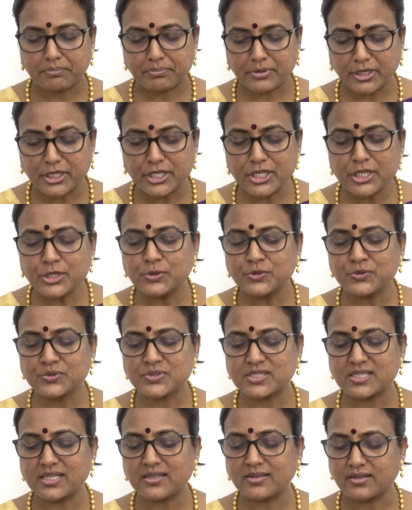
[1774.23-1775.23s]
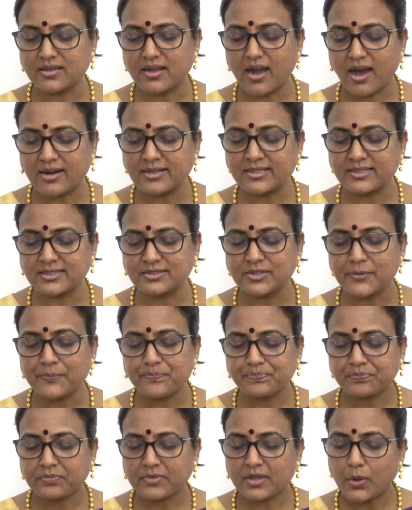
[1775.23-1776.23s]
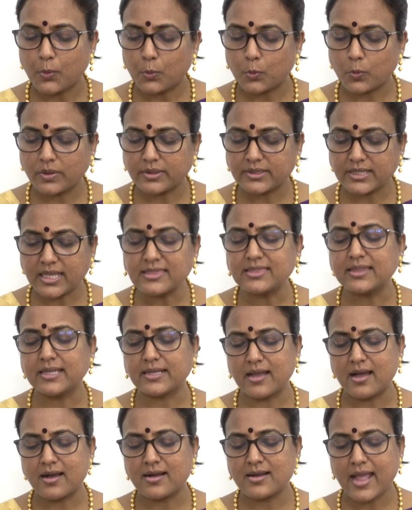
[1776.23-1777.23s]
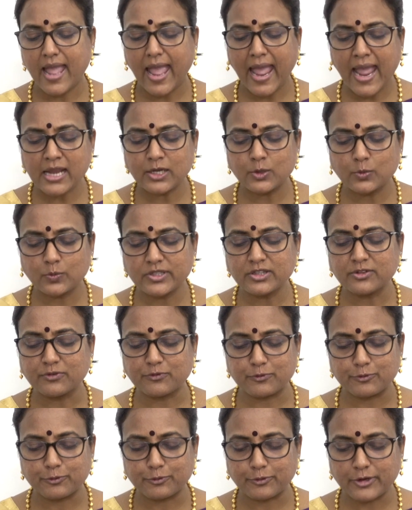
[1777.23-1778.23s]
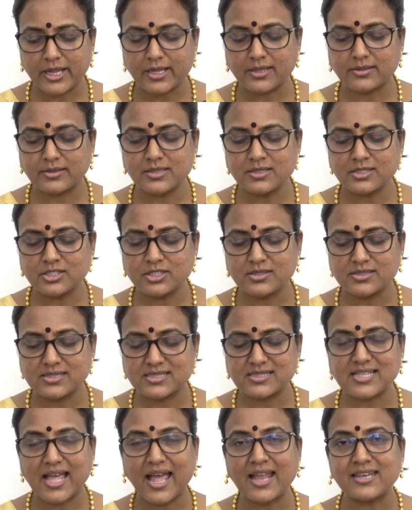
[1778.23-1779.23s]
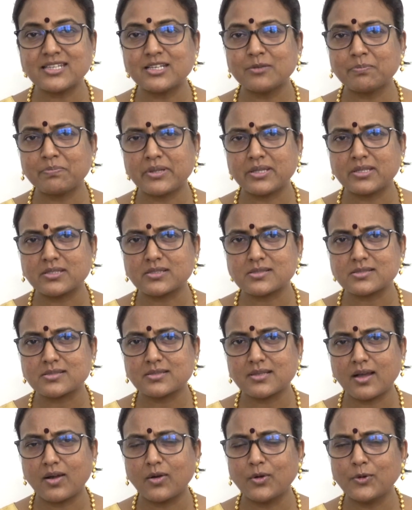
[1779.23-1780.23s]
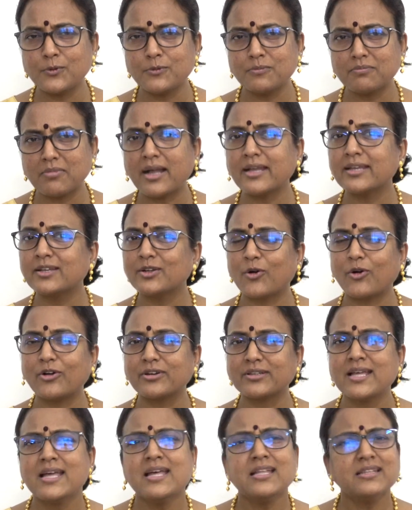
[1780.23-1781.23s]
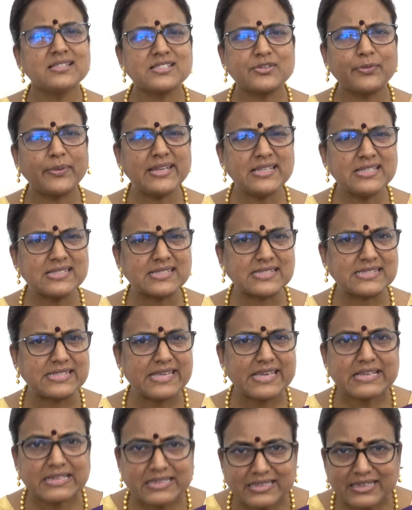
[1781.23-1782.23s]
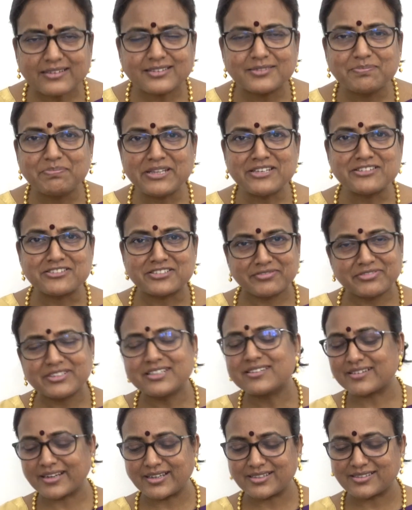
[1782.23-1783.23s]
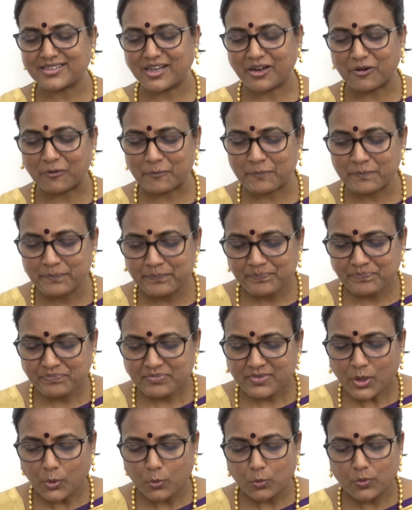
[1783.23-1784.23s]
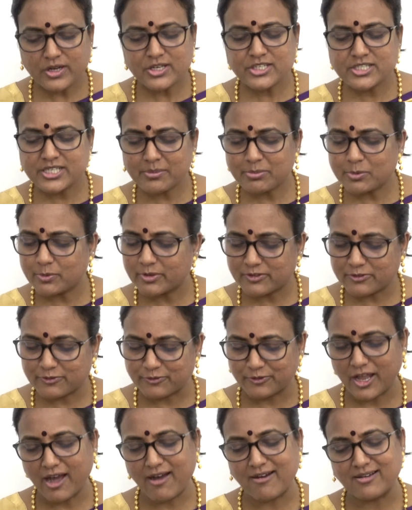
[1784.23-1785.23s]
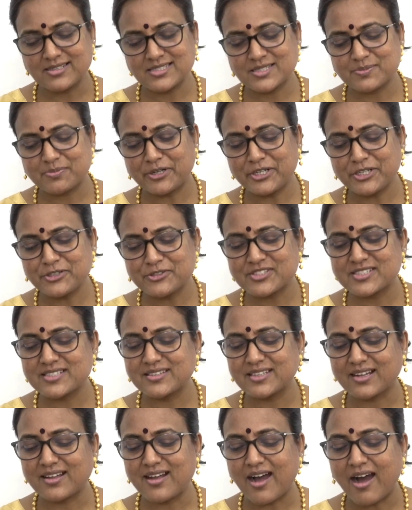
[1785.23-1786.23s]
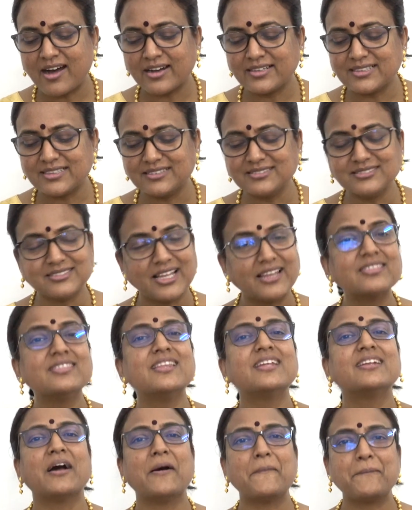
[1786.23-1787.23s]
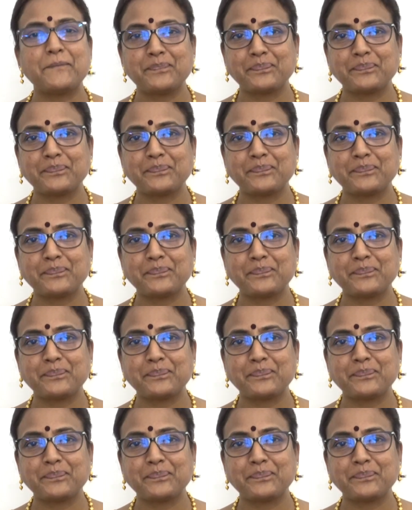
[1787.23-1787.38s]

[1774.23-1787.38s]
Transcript: produced in garden Nandana and with fragrant sandal paste. Oh my God, it's a very secret being revealed right now. Worshipped with flowers produced in the garden Nandana.